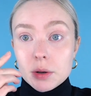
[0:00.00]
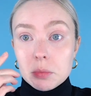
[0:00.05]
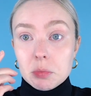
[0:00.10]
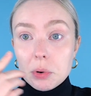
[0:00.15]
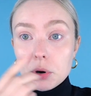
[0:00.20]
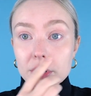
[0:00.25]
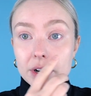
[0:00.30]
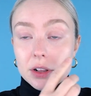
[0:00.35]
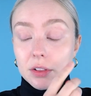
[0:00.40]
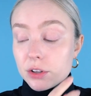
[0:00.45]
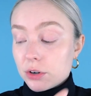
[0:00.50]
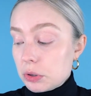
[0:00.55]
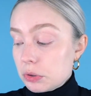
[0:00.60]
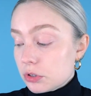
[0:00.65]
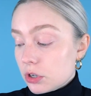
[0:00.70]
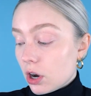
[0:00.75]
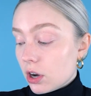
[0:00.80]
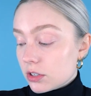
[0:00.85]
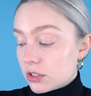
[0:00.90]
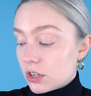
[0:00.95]
putting little
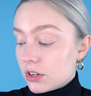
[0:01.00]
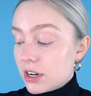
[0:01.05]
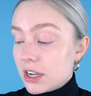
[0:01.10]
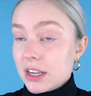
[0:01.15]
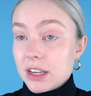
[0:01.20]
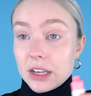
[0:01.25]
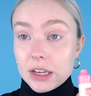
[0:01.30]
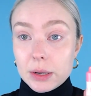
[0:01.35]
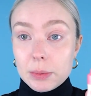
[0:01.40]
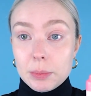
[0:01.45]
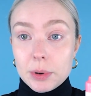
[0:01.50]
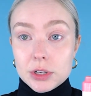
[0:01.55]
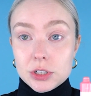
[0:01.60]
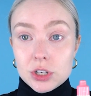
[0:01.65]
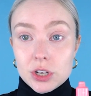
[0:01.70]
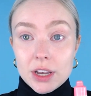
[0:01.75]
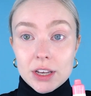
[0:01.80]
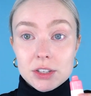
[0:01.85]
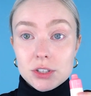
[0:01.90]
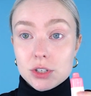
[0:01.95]
dots on it,
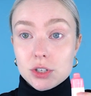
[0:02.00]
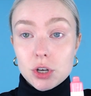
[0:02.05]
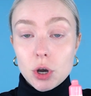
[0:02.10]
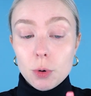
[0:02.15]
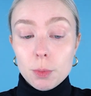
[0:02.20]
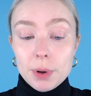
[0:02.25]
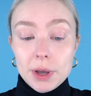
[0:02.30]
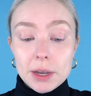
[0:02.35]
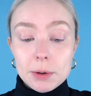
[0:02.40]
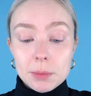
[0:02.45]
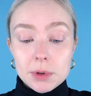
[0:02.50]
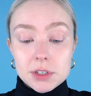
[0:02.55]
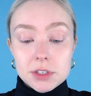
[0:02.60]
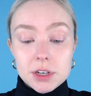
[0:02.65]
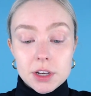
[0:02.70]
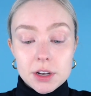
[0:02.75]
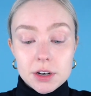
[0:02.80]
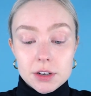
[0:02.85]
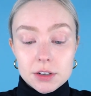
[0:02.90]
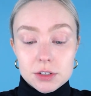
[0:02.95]
but it's so
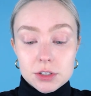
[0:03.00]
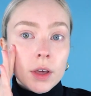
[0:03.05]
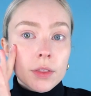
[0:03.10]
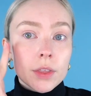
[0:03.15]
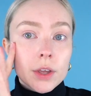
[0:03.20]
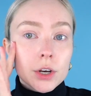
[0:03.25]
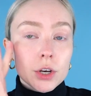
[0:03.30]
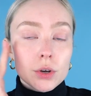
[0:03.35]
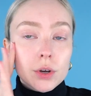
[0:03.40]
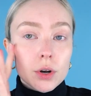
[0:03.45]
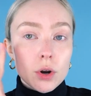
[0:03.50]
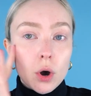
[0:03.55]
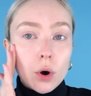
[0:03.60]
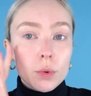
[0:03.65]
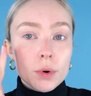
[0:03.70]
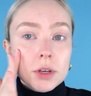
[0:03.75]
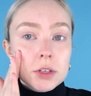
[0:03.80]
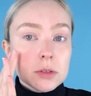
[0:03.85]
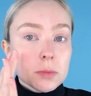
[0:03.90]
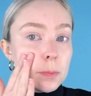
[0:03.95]
pigmented. And then you can
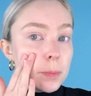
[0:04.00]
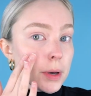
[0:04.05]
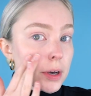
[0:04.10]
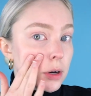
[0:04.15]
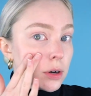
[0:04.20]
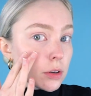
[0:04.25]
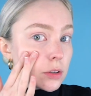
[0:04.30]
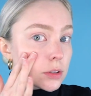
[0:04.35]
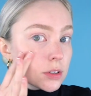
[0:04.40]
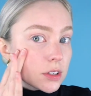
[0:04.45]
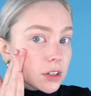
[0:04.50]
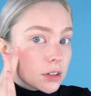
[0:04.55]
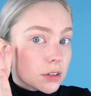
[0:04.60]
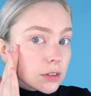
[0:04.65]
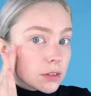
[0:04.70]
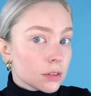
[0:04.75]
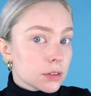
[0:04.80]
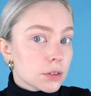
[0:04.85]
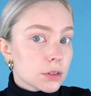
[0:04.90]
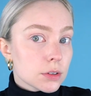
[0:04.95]
always build.
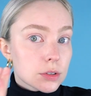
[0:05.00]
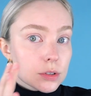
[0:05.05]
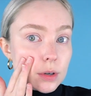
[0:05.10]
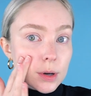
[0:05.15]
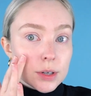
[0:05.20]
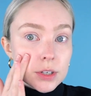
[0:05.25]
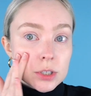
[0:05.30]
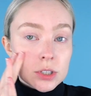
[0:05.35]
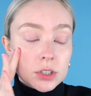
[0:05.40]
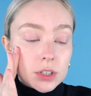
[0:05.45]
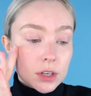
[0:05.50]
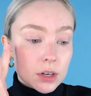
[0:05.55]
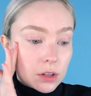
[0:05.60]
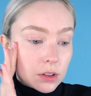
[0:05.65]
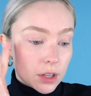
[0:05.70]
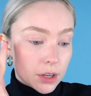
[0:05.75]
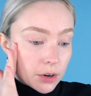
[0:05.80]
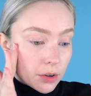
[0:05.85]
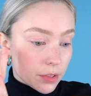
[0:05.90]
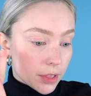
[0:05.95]
So I just did a
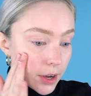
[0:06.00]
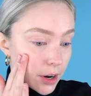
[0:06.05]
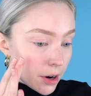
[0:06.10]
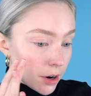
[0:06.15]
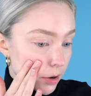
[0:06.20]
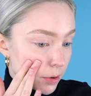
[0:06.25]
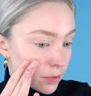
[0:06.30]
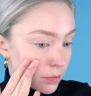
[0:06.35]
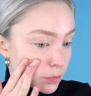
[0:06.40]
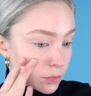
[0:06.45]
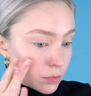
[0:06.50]
little there.